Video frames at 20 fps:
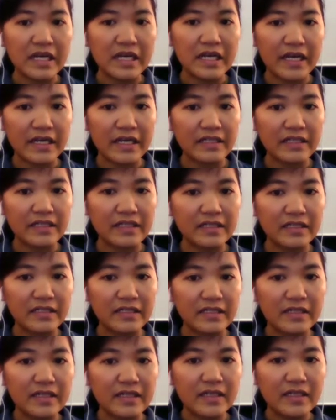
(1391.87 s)
And
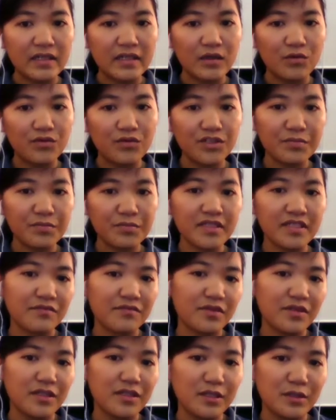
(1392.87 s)
which means that
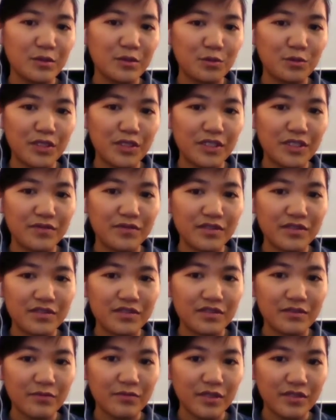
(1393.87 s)

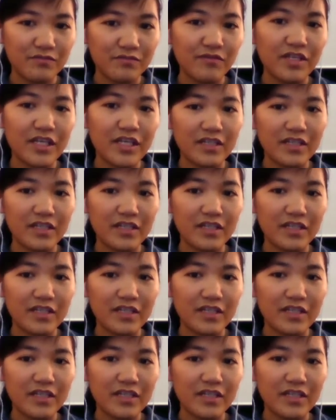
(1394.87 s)
we